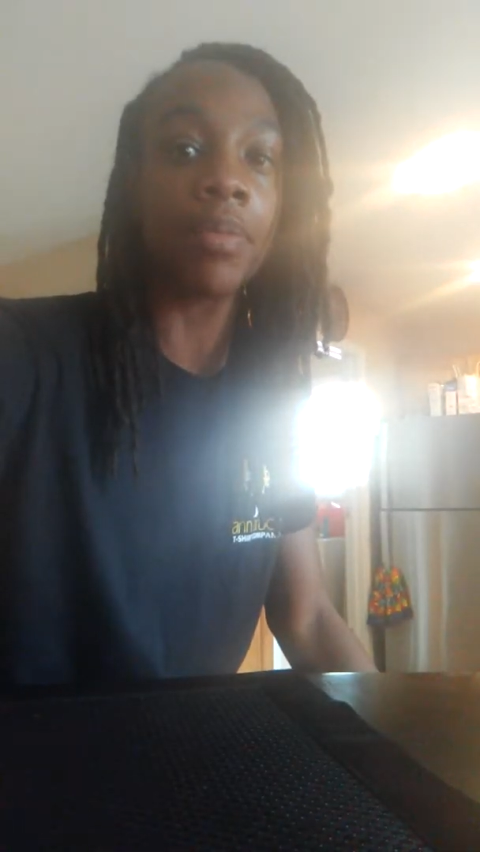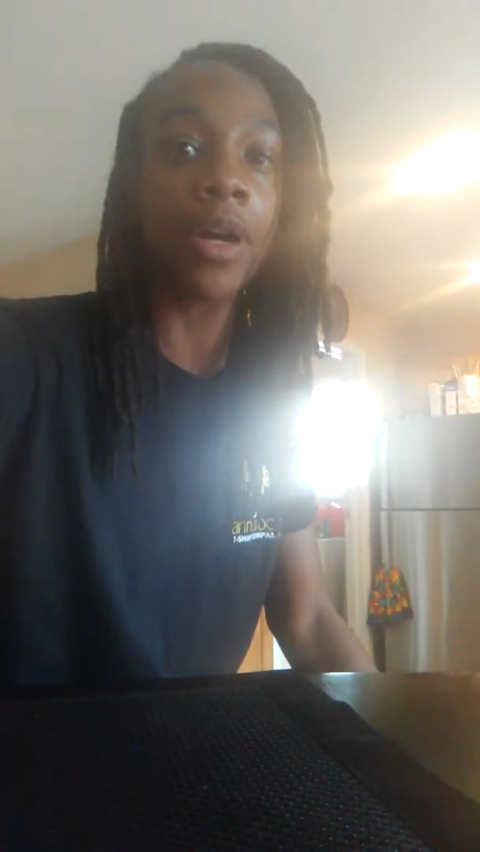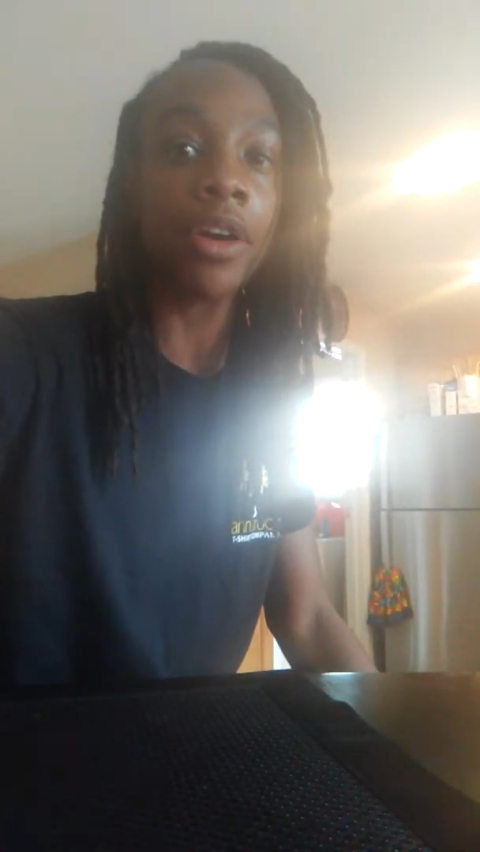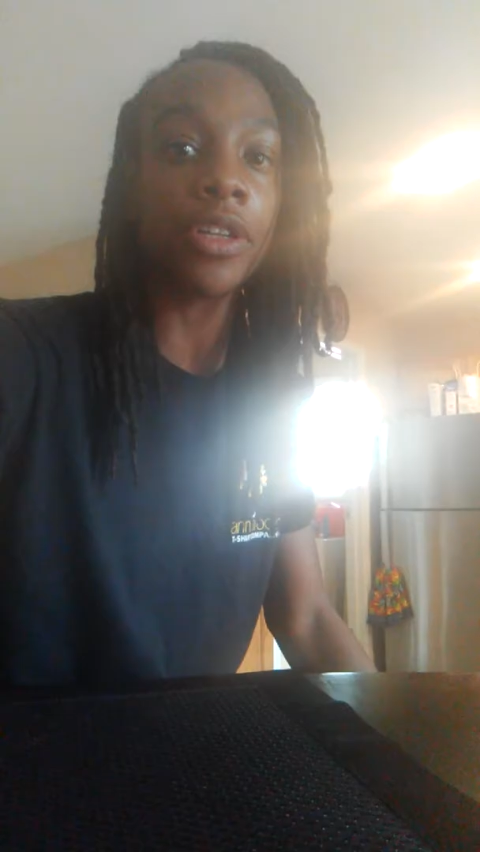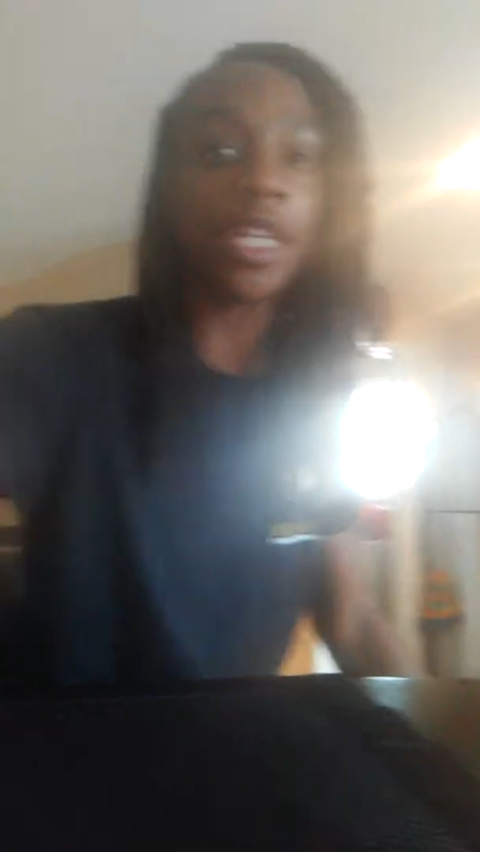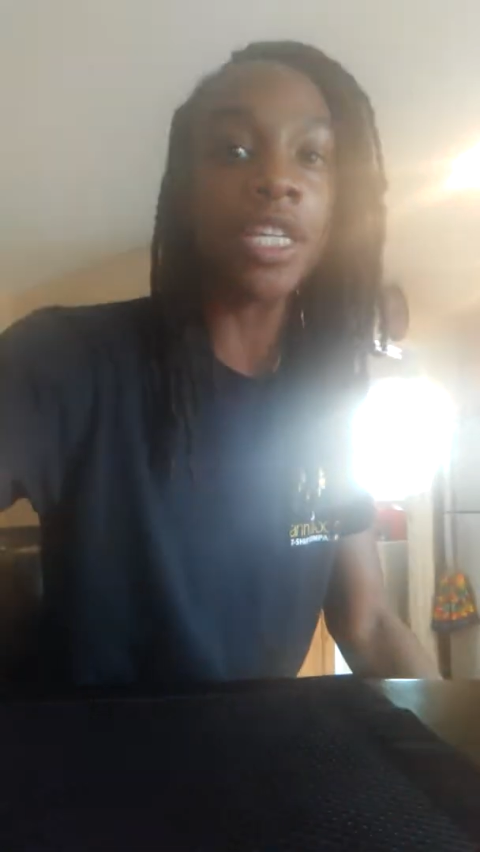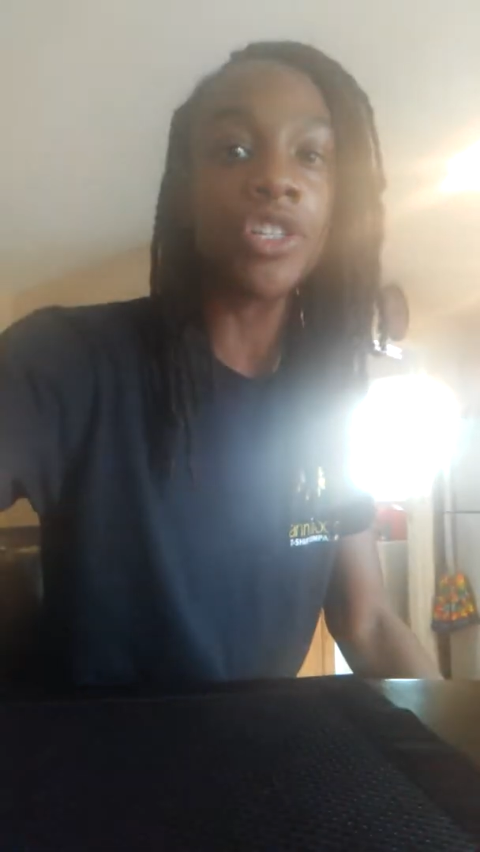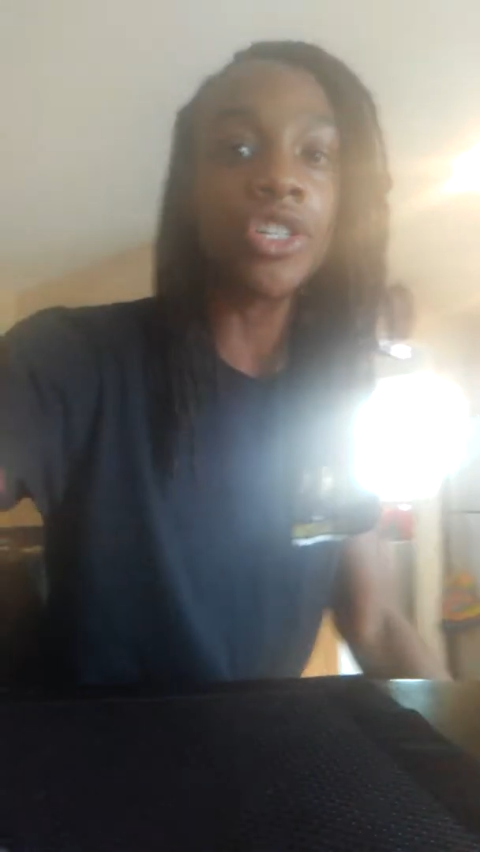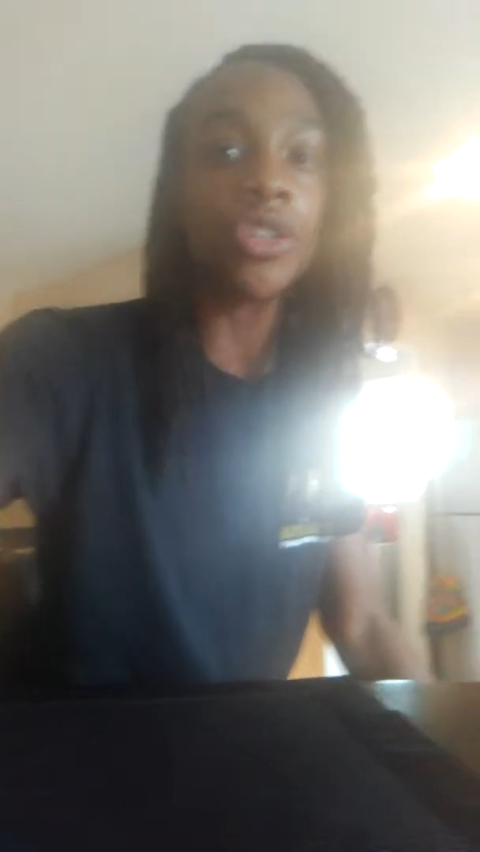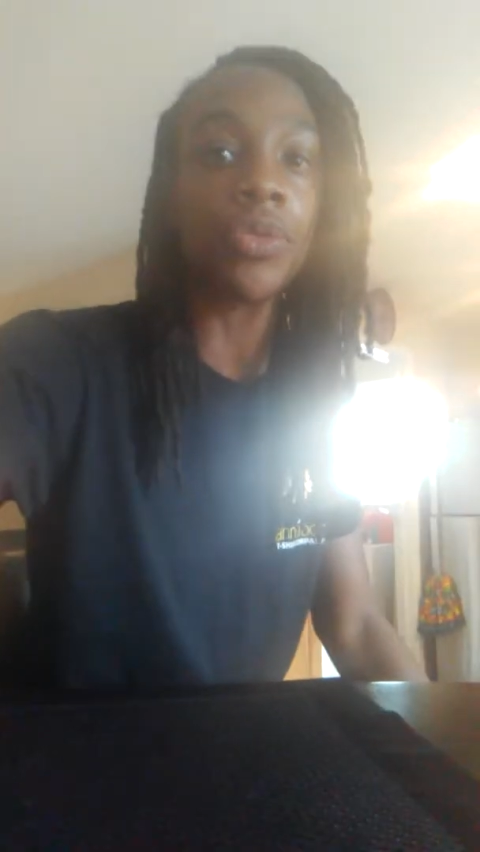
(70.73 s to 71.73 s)

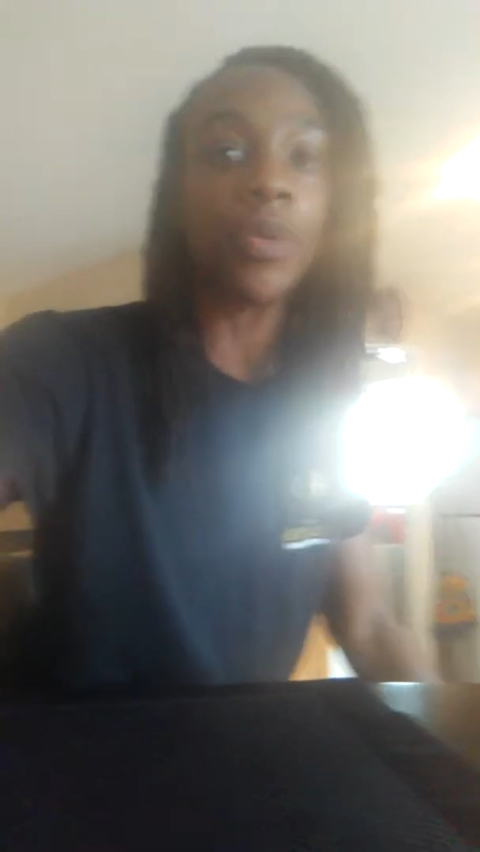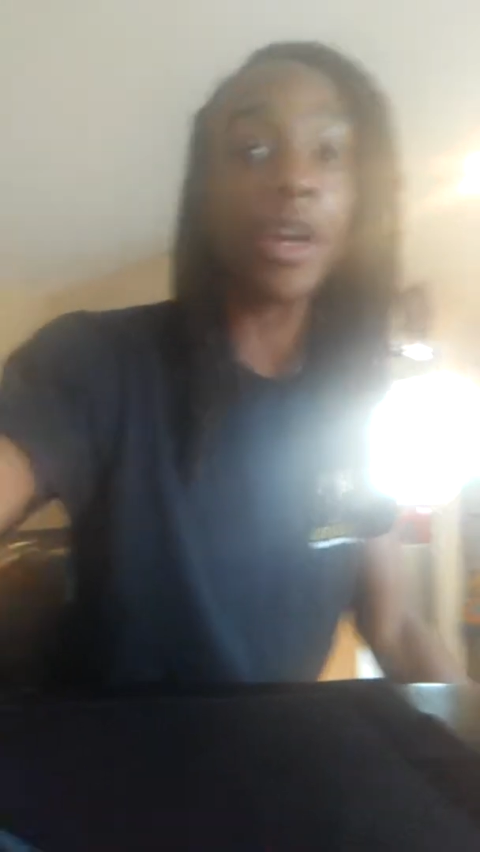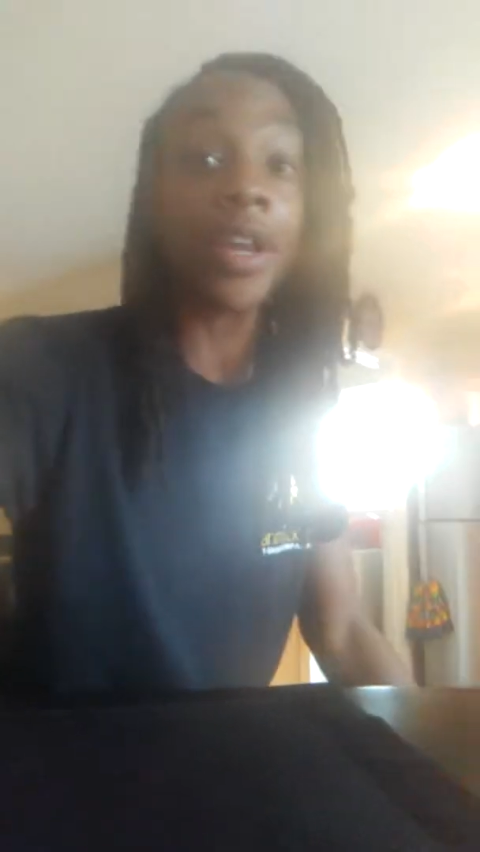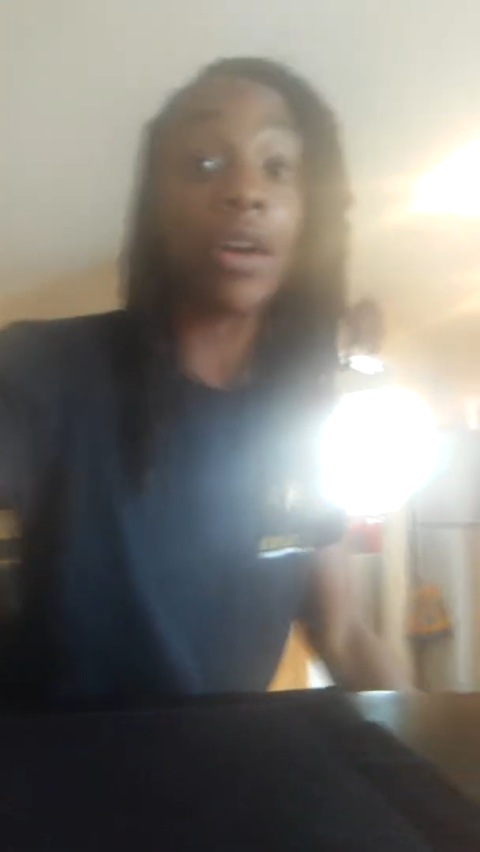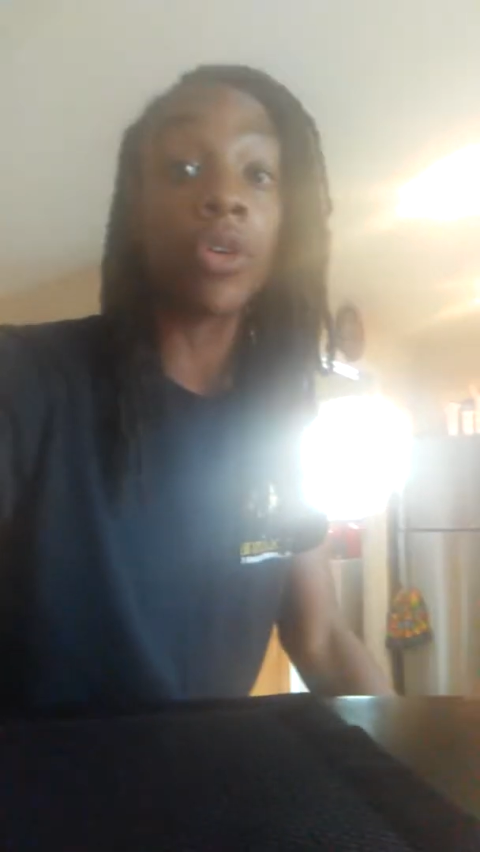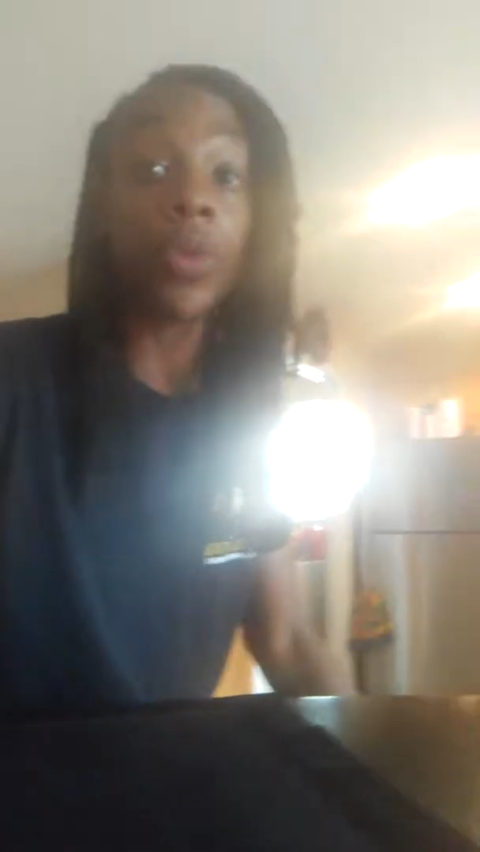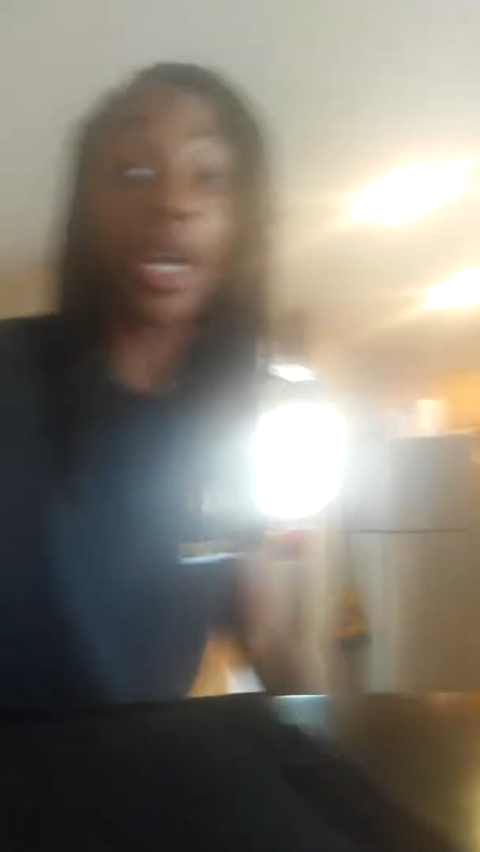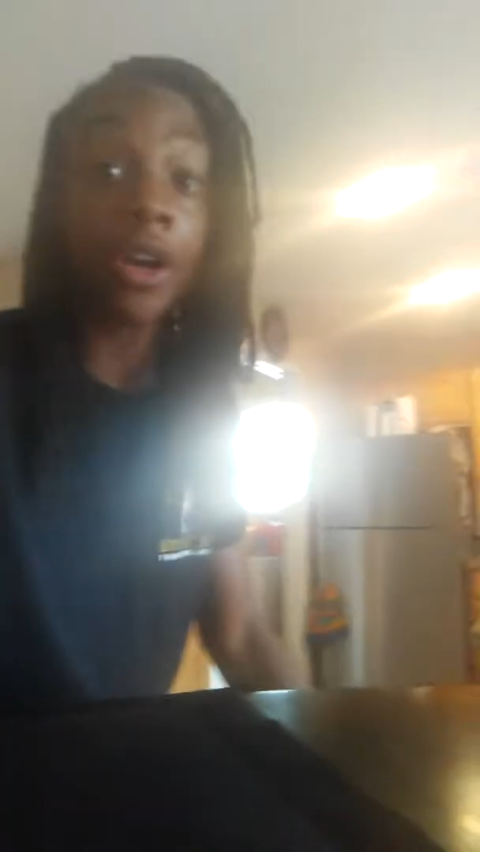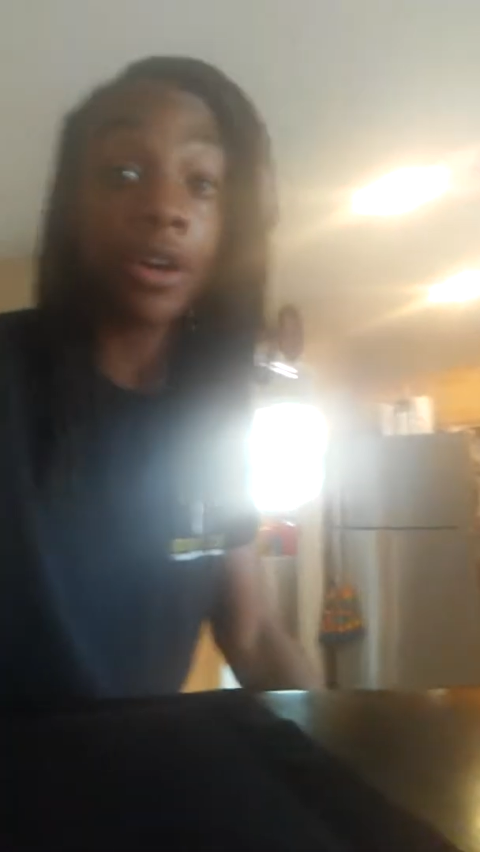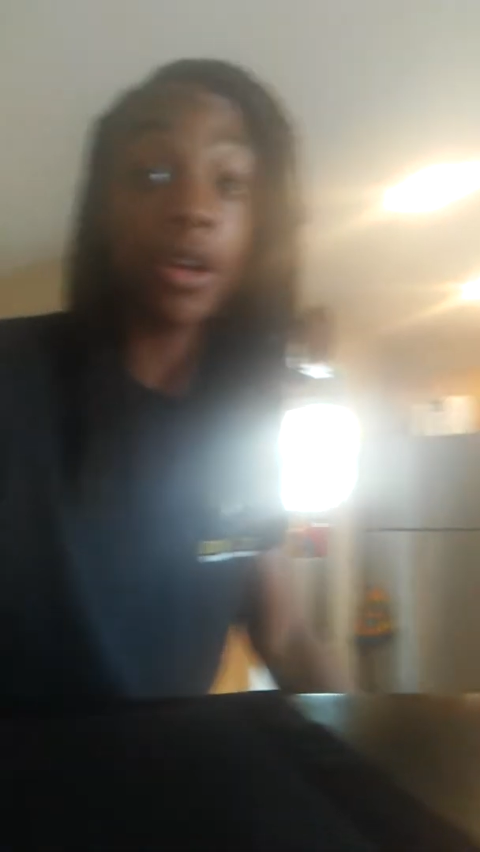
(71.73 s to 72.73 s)
cartilage to wear down
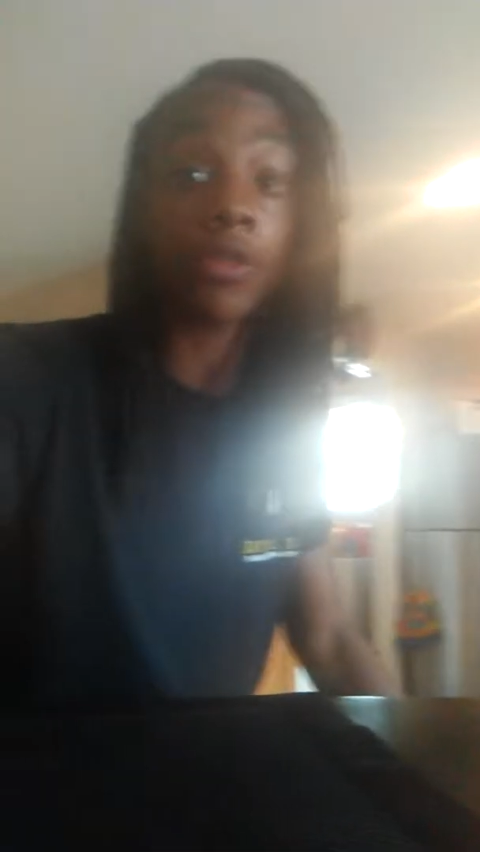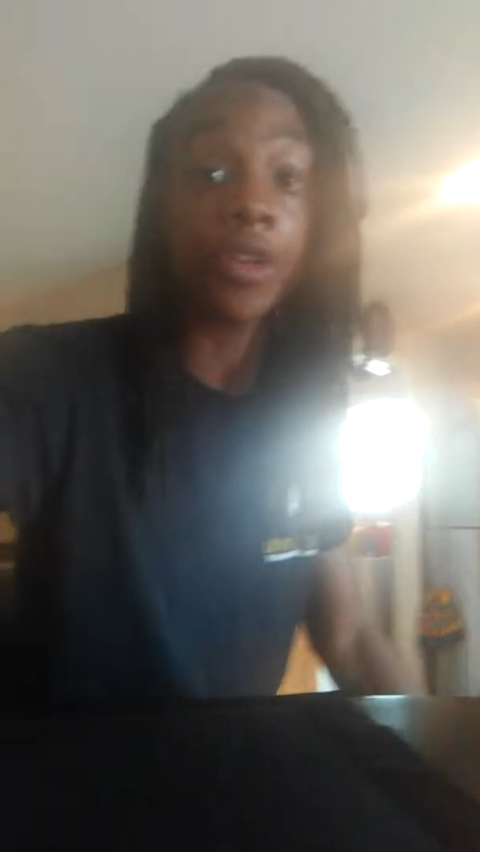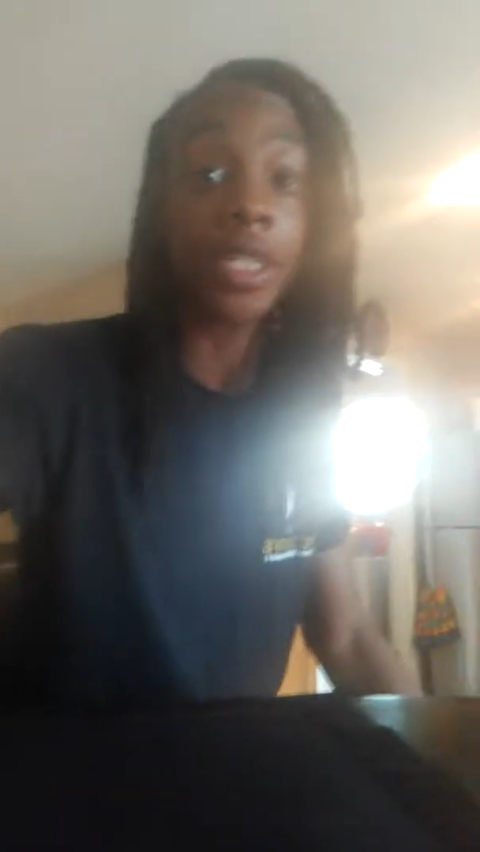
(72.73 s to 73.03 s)
quicker over